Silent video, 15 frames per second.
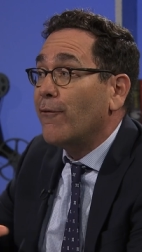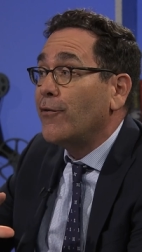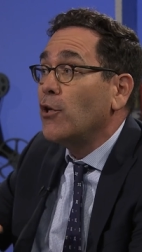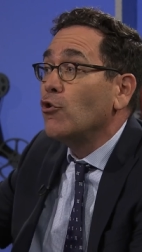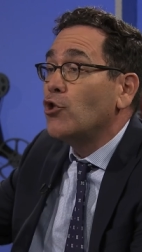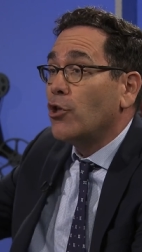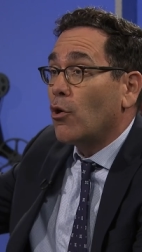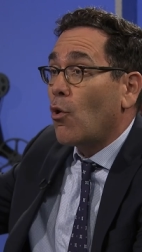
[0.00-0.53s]

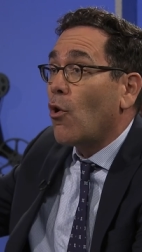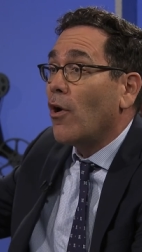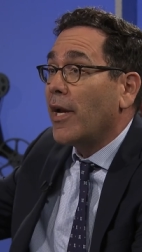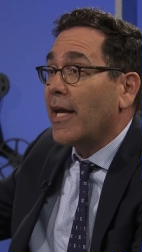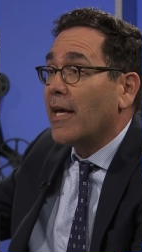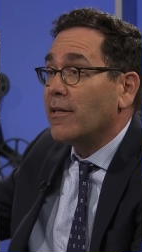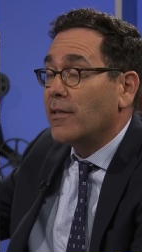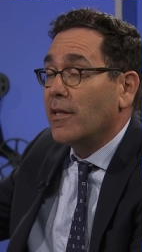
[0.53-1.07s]

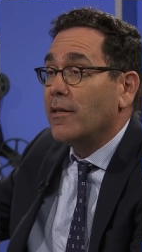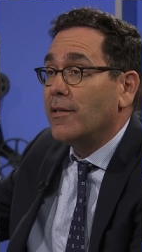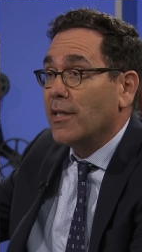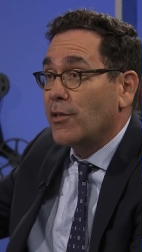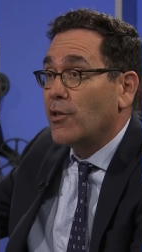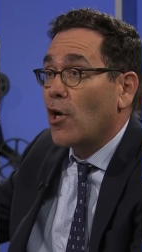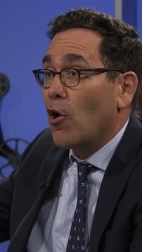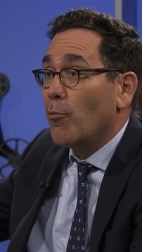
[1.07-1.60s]
future-oriented
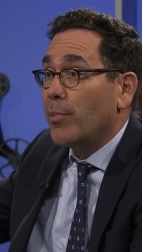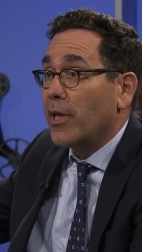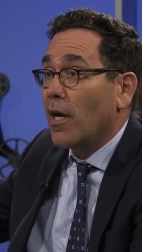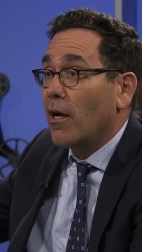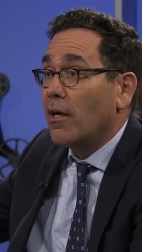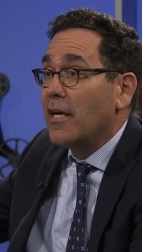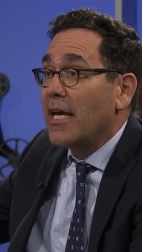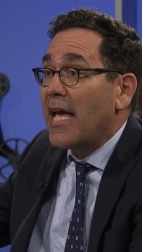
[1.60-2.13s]

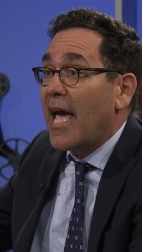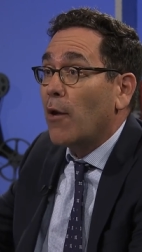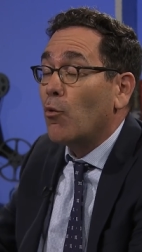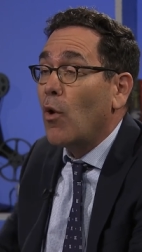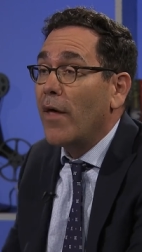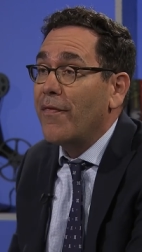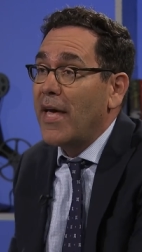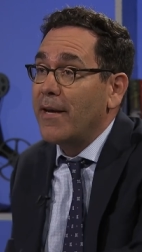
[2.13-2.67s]
dystopia and
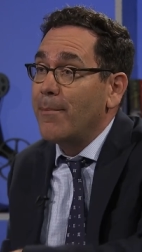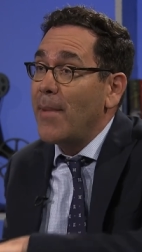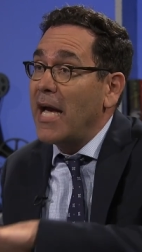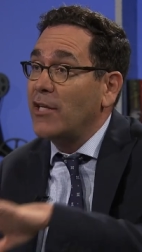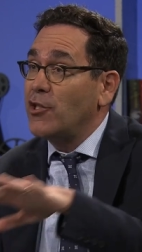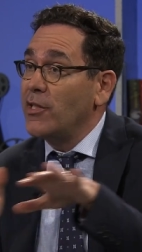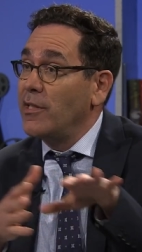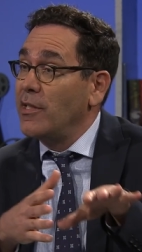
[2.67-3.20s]
one that
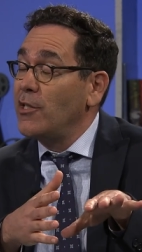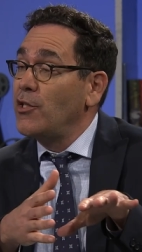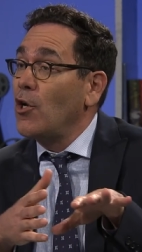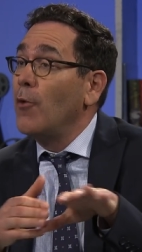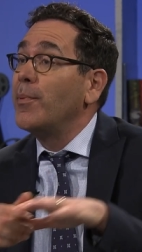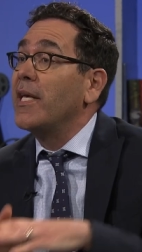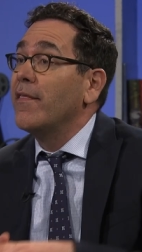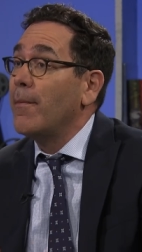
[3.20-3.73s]
imagines a
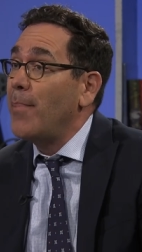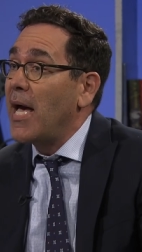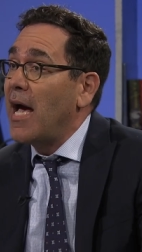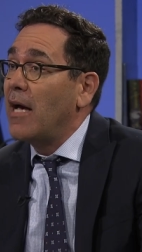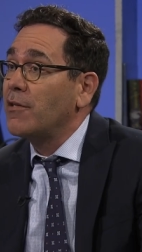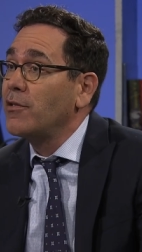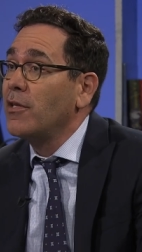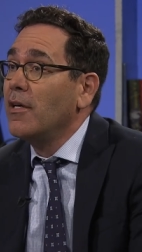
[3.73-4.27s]
dystopia in the
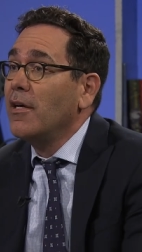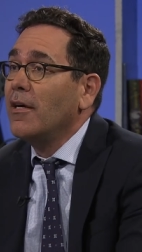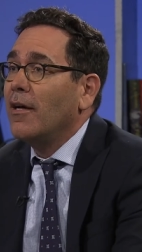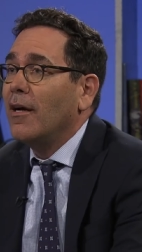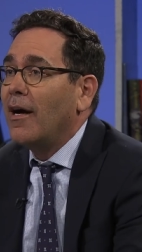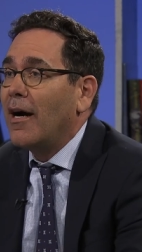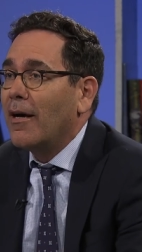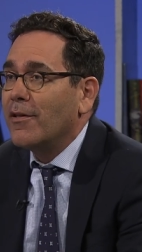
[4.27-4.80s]
past.
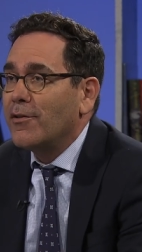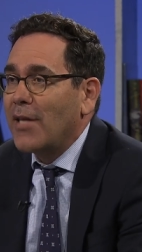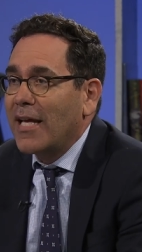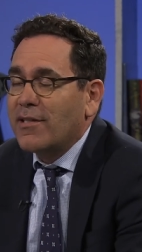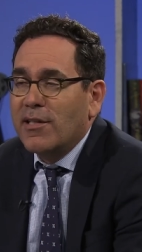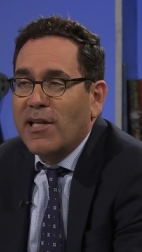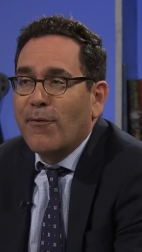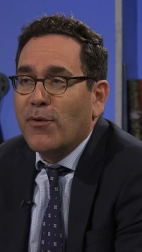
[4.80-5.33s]
Uh,
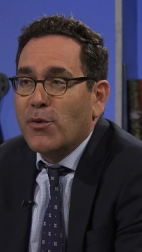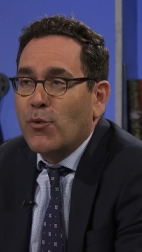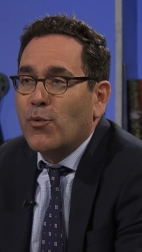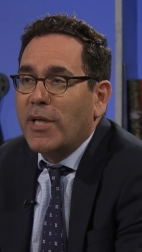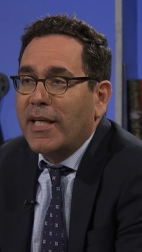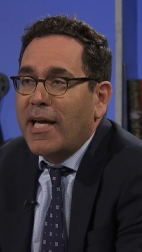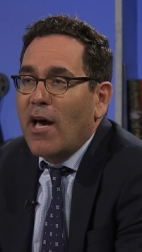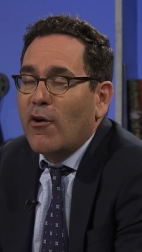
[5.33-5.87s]
that's the difference
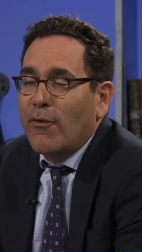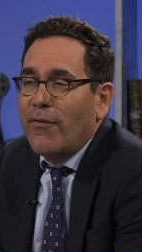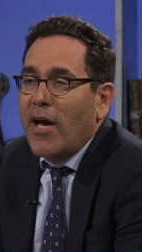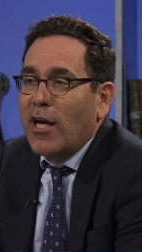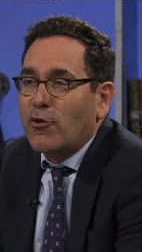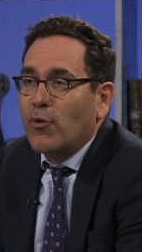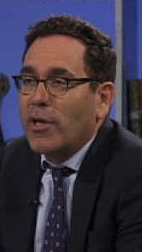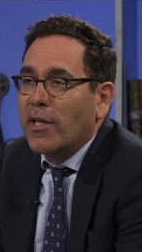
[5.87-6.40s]
between
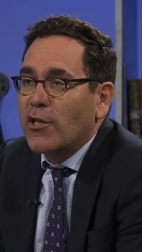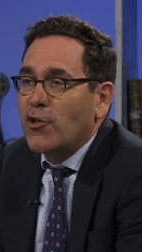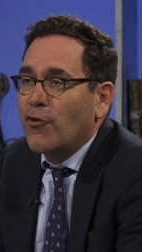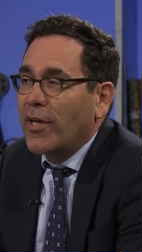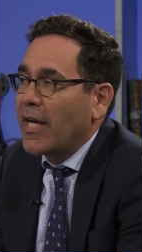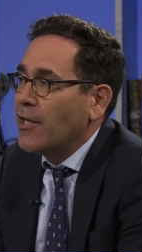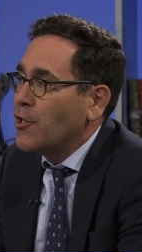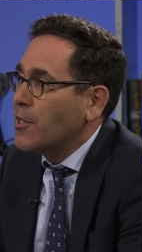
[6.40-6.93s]
counterfactual
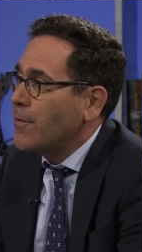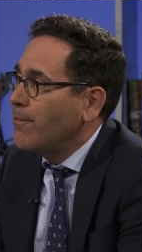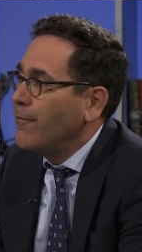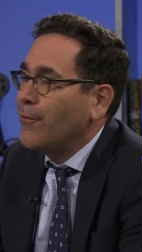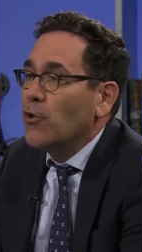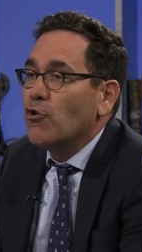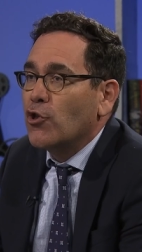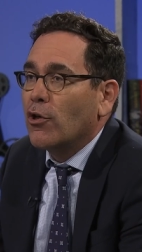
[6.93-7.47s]
history and just
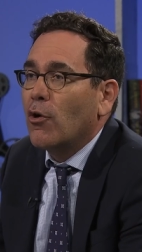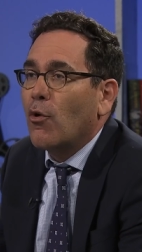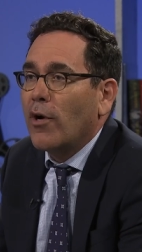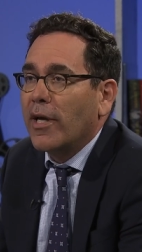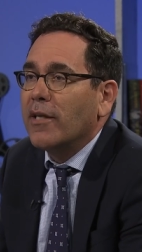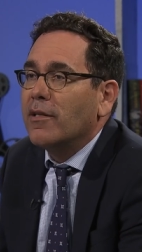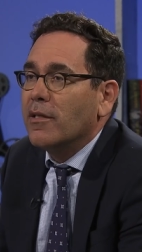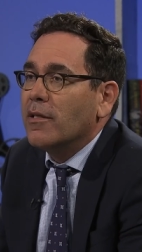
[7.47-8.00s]

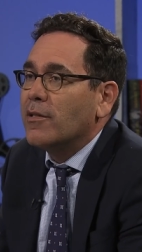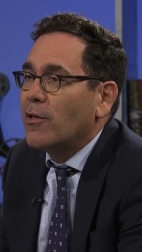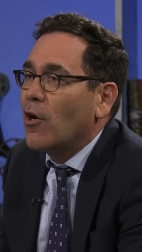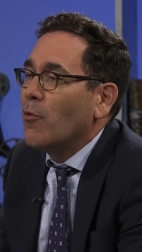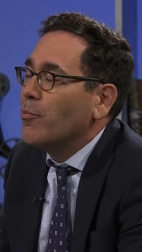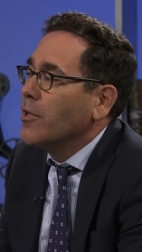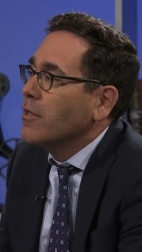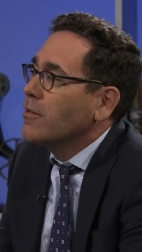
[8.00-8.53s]
future-oriented. So,
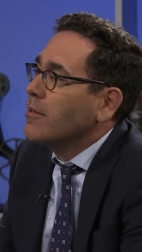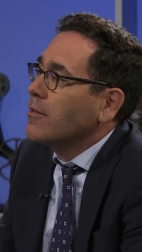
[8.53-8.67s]
dystopias. from a